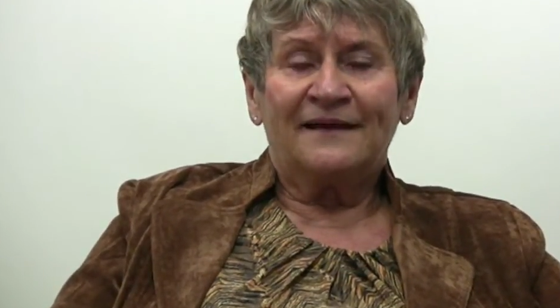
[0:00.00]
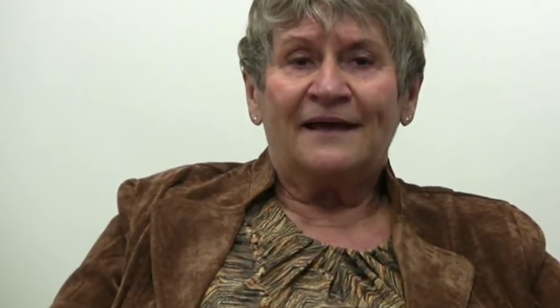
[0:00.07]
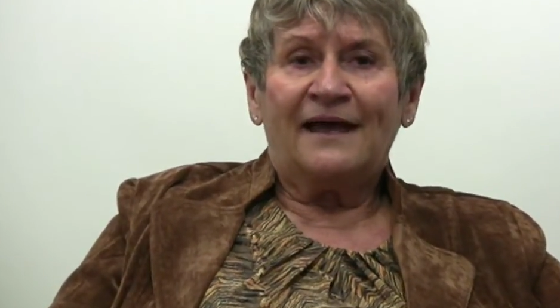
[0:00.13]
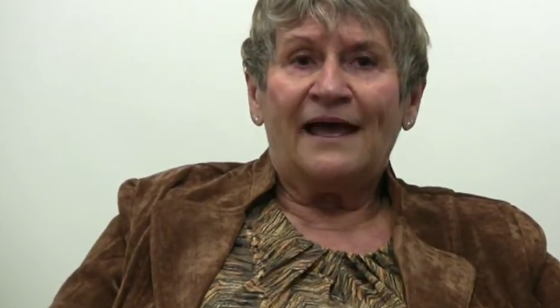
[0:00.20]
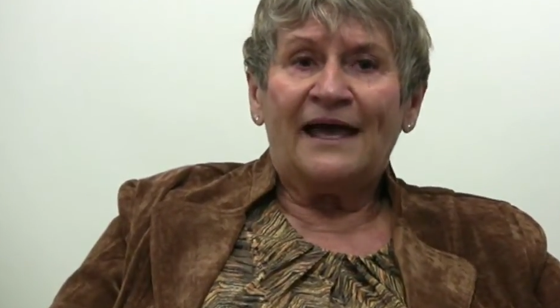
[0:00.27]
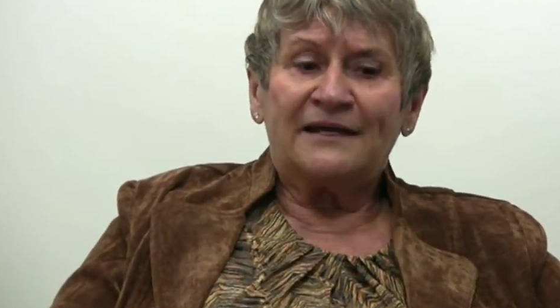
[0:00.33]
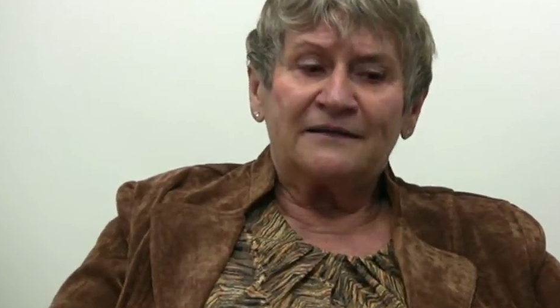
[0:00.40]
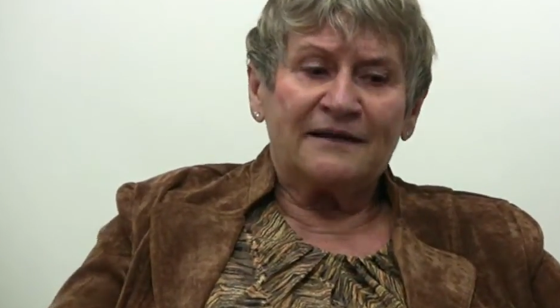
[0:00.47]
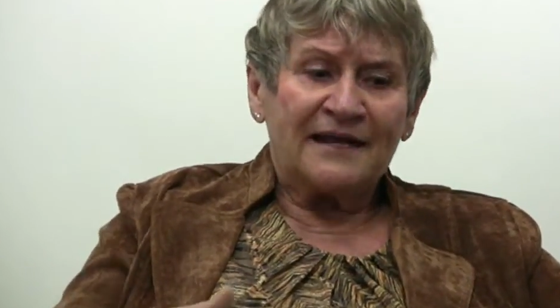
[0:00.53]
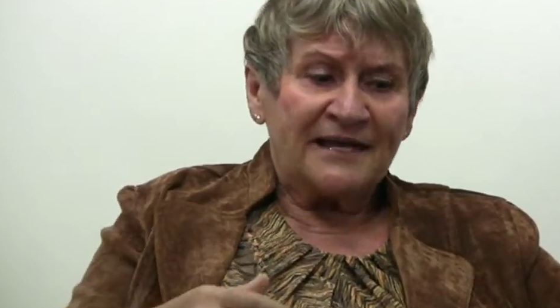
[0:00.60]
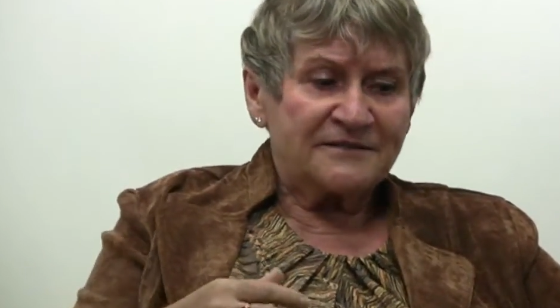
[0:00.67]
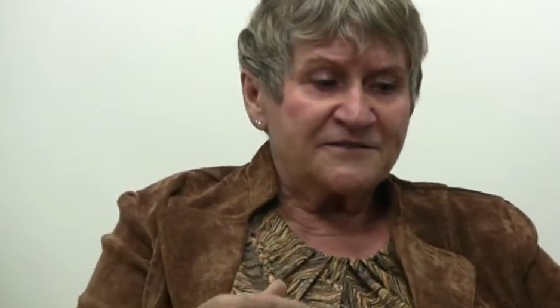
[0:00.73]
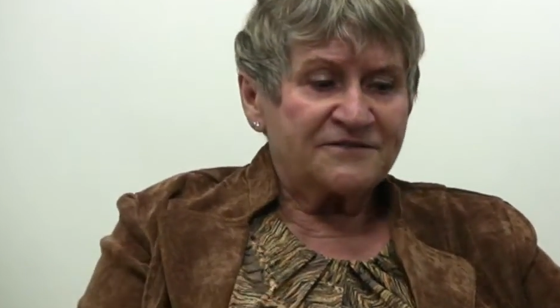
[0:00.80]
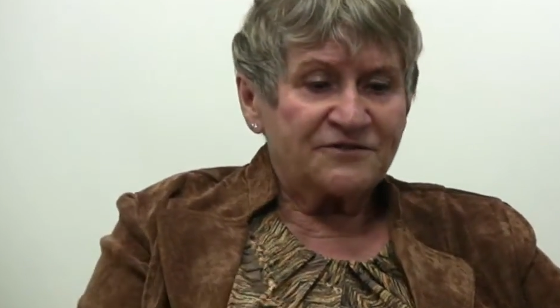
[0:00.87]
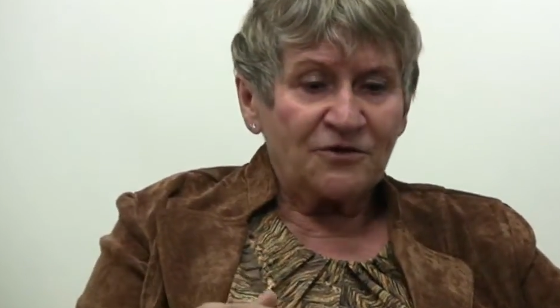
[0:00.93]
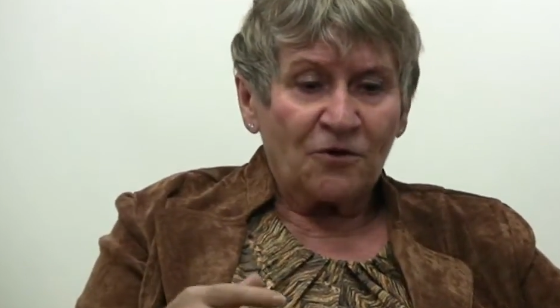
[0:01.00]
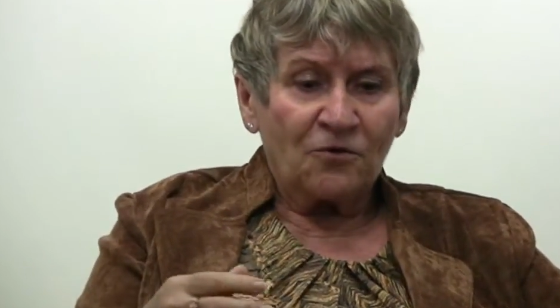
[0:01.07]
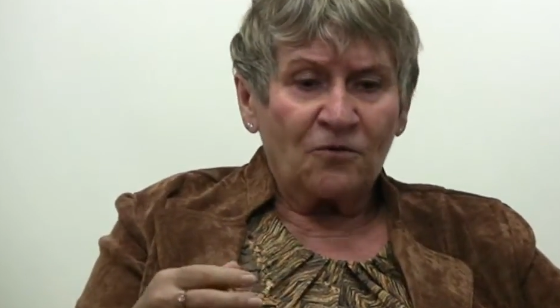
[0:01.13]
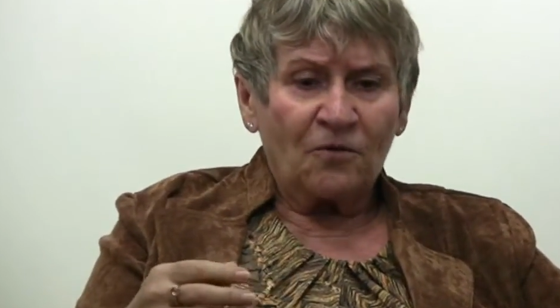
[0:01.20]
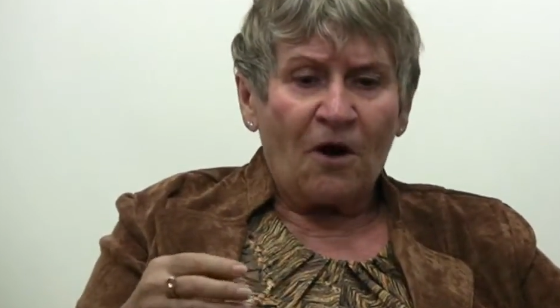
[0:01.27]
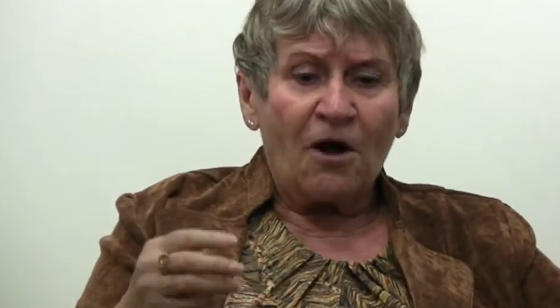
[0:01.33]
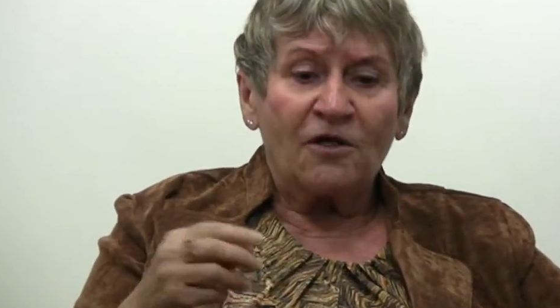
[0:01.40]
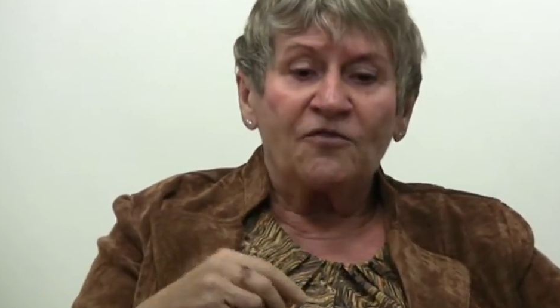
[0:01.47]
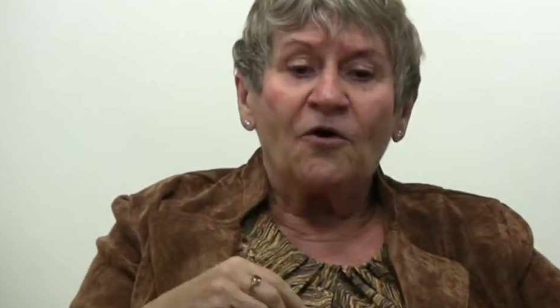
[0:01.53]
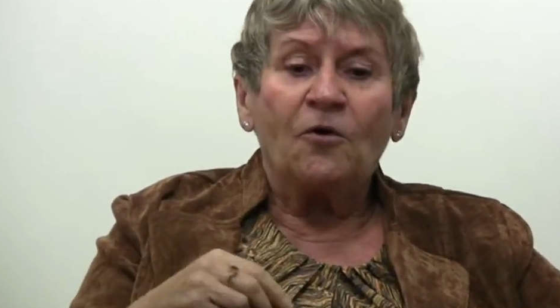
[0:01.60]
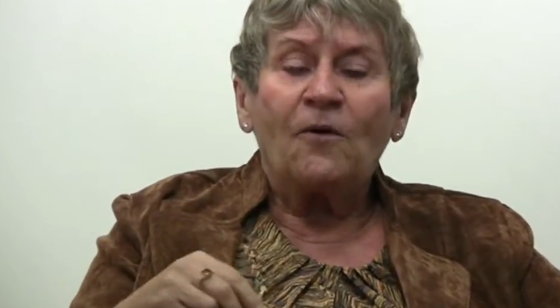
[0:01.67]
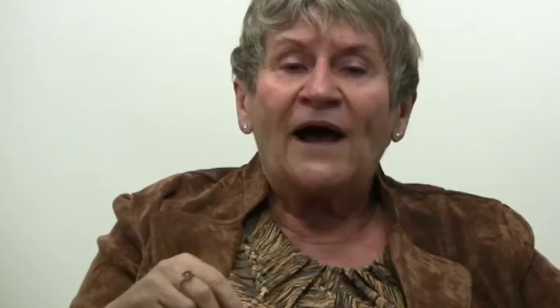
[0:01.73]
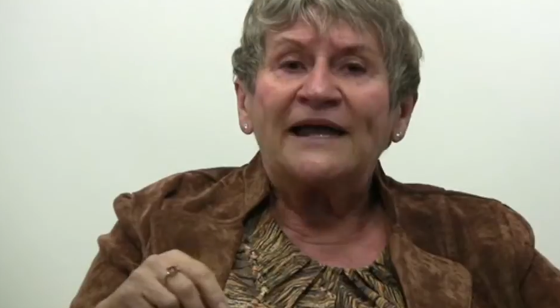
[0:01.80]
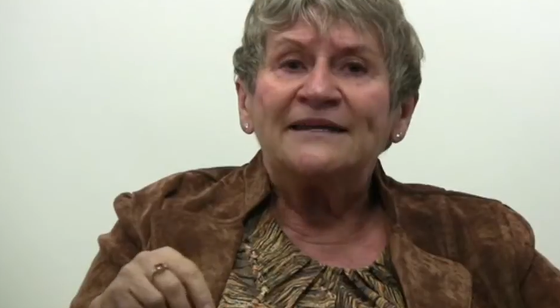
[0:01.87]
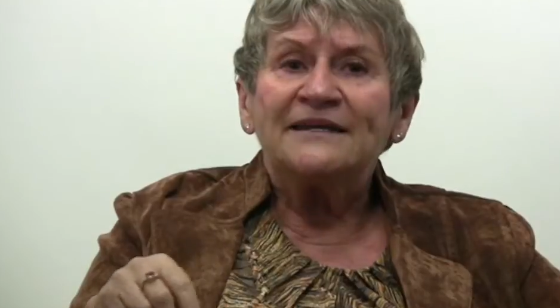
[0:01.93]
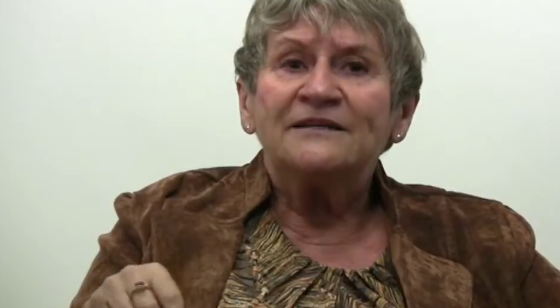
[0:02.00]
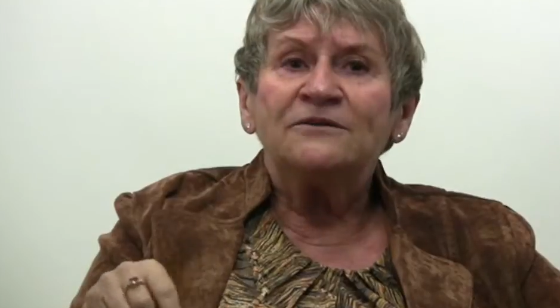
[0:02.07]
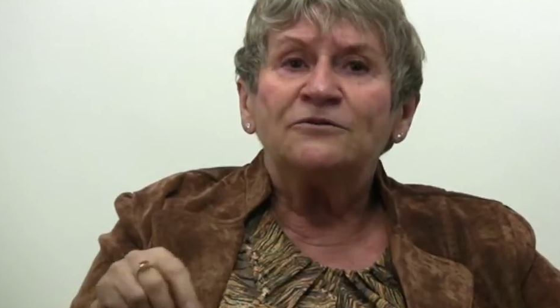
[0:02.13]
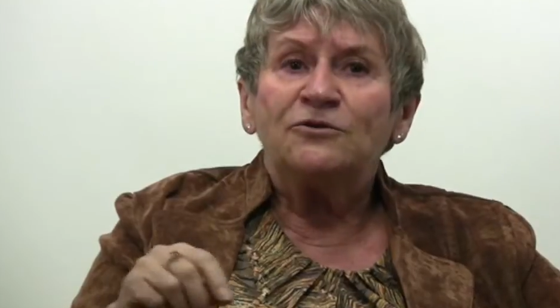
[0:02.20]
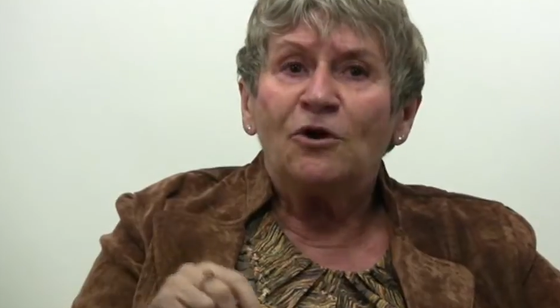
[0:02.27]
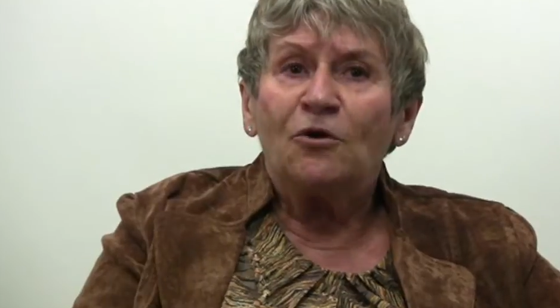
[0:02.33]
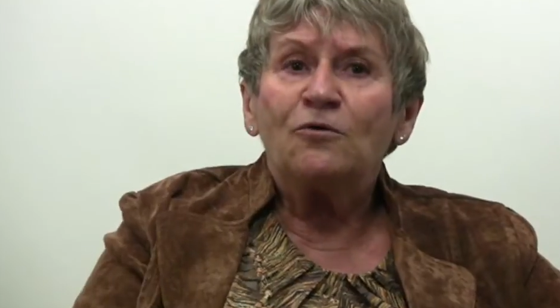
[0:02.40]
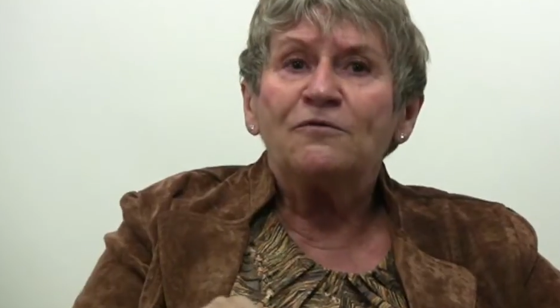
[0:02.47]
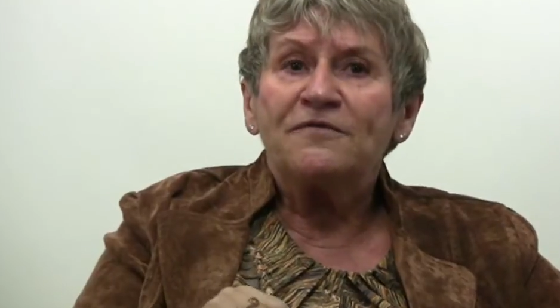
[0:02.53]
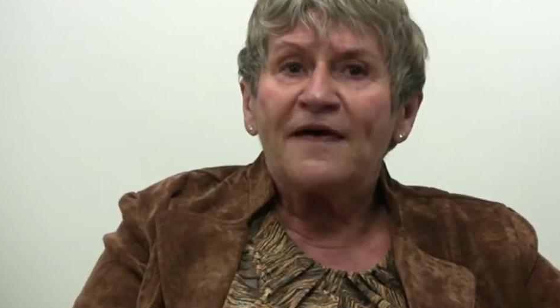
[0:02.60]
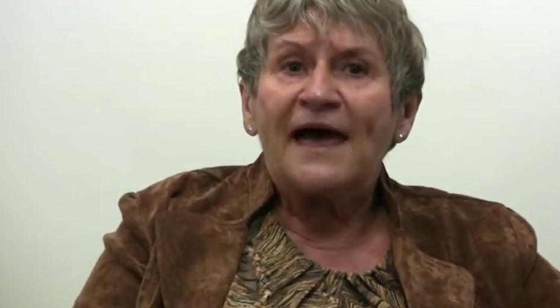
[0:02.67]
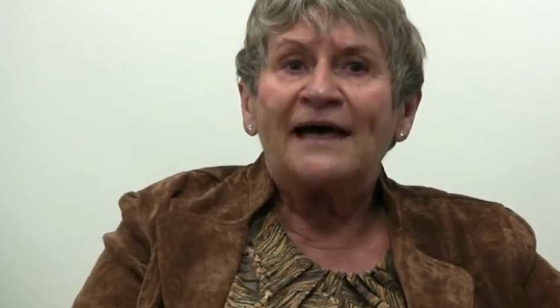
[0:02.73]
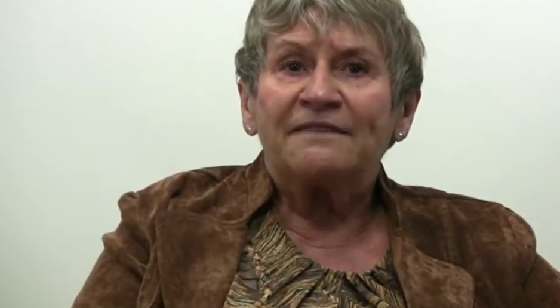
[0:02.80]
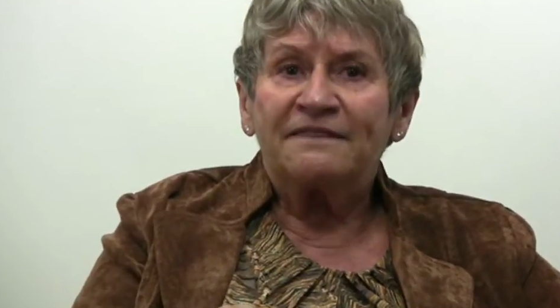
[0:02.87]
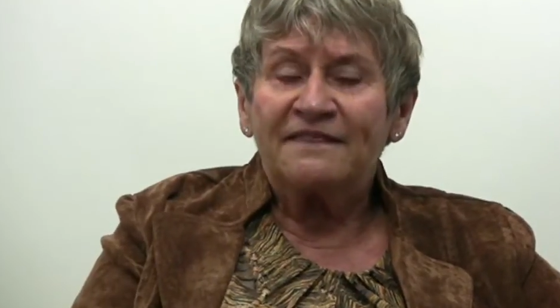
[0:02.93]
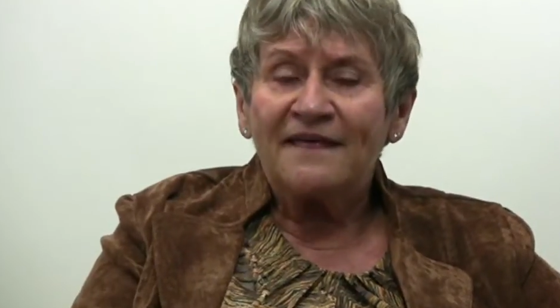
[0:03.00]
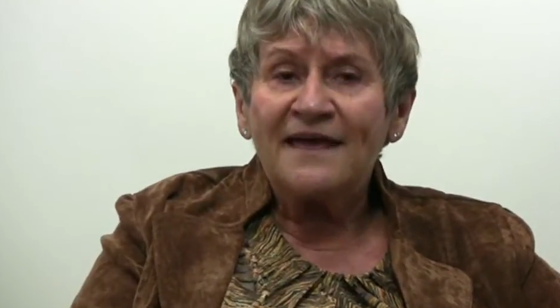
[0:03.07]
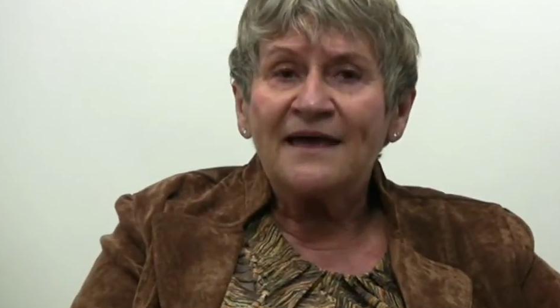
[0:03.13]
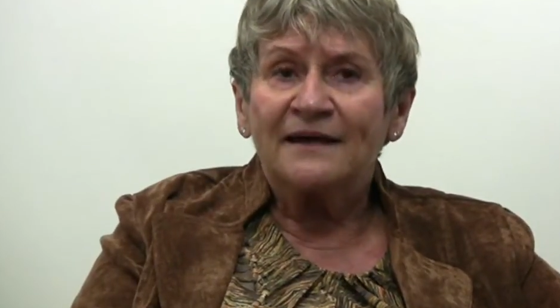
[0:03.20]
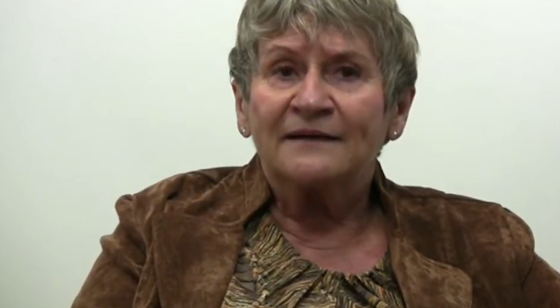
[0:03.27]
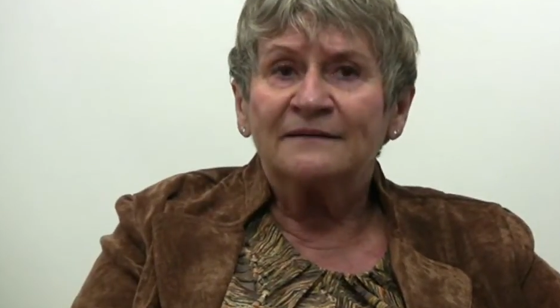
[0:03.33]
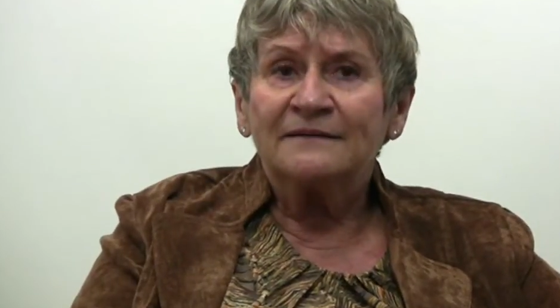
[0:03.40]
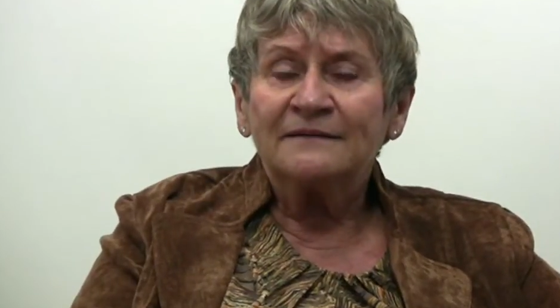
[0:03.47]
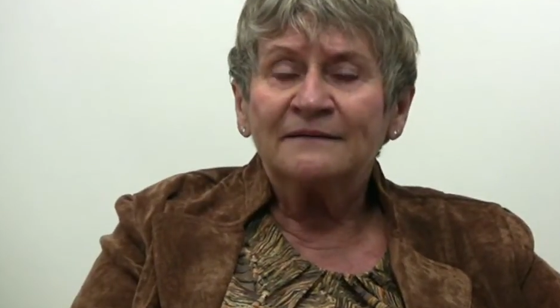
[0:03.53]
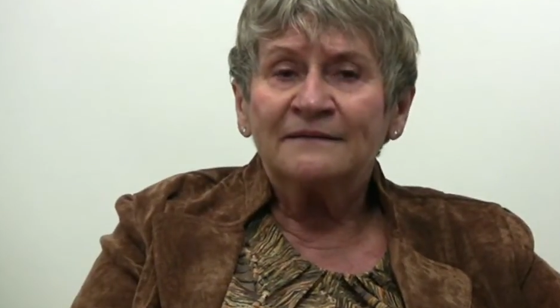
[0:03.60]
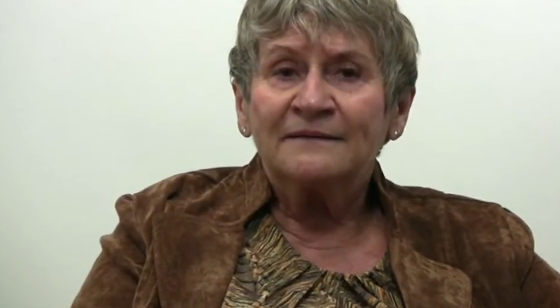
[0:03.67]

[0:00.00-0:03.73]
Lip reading: And so although I didn't know that then,